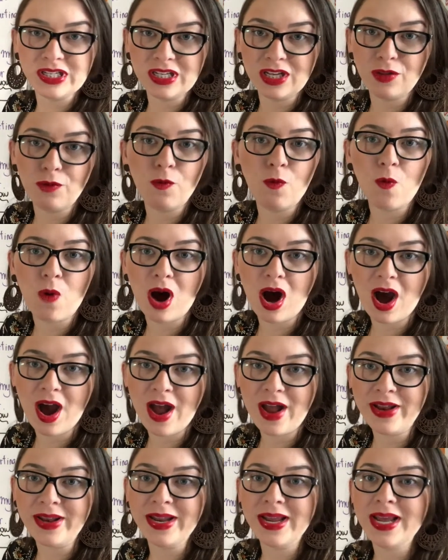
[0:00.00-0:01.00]
one,
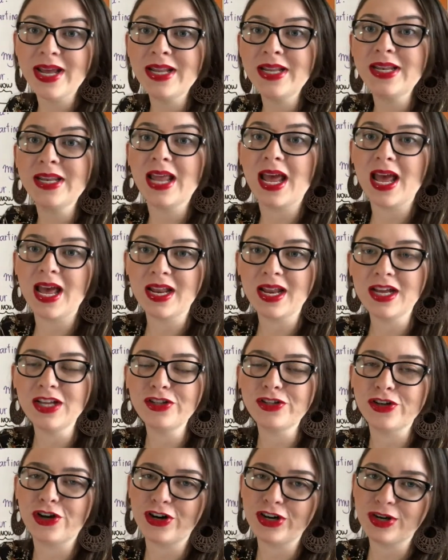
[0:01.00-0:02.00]
and then I talk
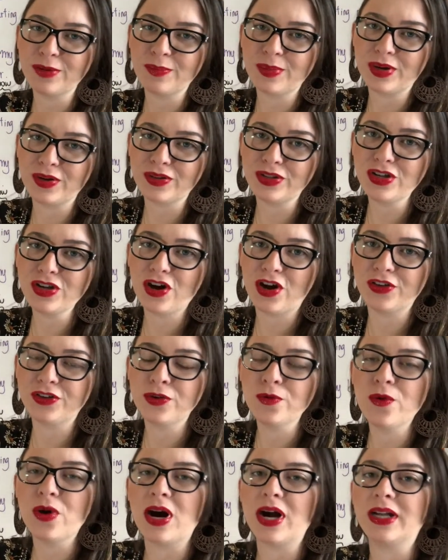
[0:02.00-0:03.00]
about the other one.
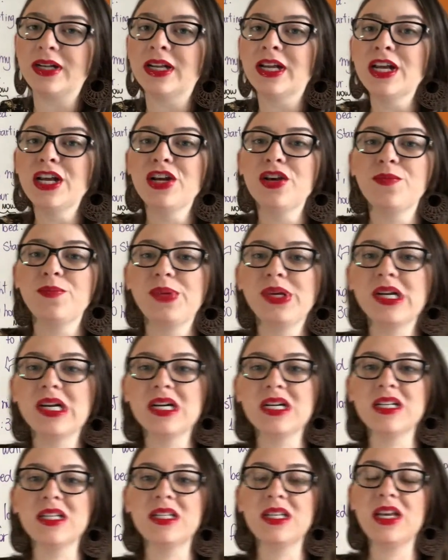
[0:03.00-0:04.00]
Because
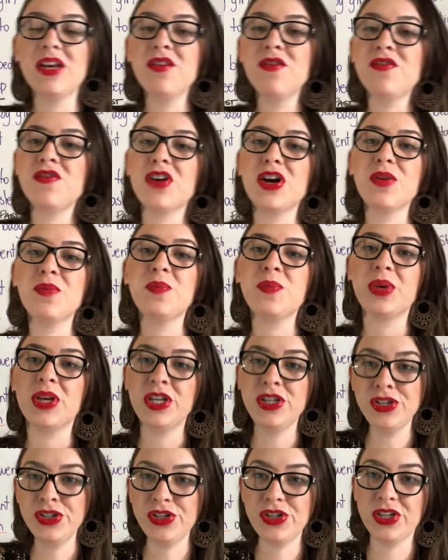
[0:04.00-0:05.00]
if I
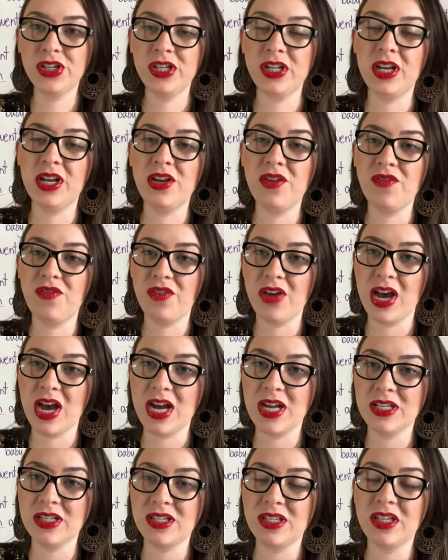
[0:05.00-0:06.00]
mention the events
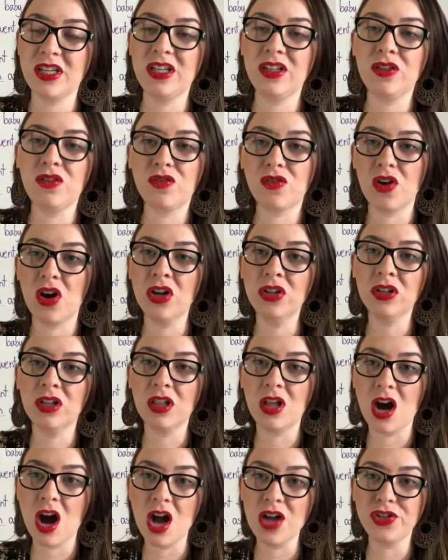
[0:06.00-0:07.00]
in
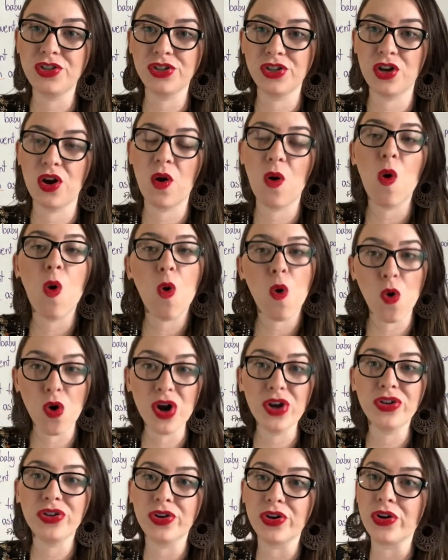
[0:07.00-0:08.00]
chronological
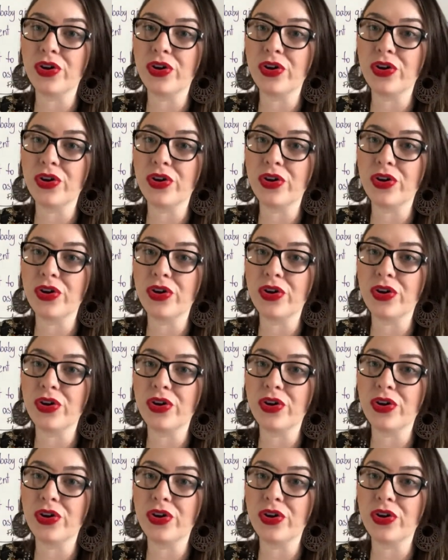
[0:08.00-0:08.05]
order,